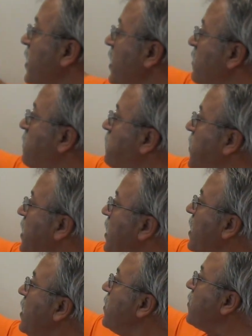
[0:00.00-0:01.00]
If
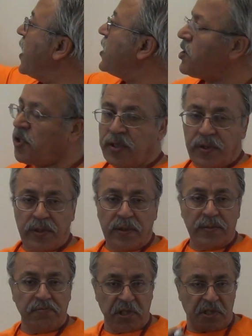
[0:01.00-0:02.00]
P then
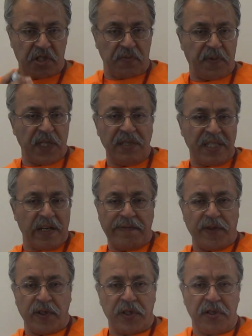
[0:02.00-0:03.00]
Q, it is P,
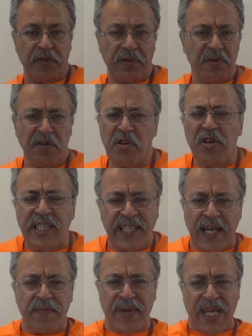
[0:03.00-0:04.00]
therefore Q. You
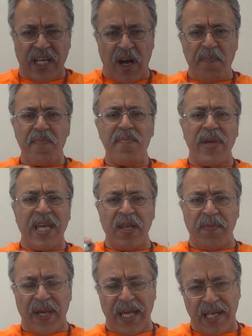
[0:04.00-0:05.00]
can make up
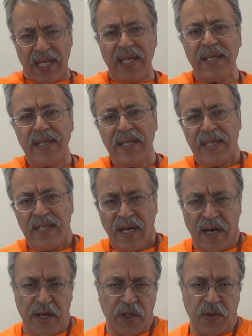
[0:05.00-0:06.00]
many
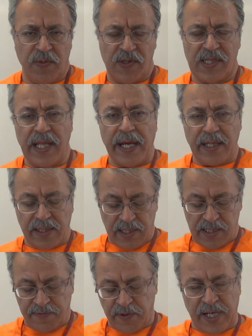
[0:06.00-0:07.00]
arguments like
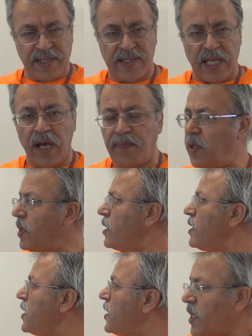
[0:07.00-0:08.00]
this. For
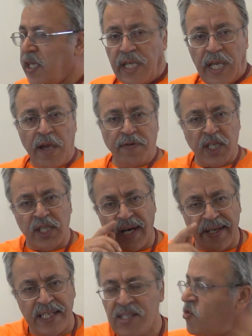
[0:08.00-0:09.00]
example, if the
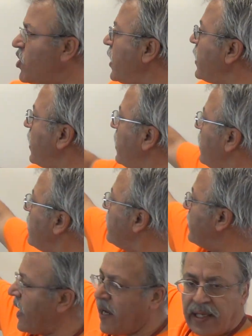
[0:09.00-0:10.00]
car is running,
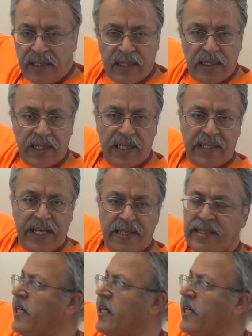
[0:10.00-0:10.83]
then it has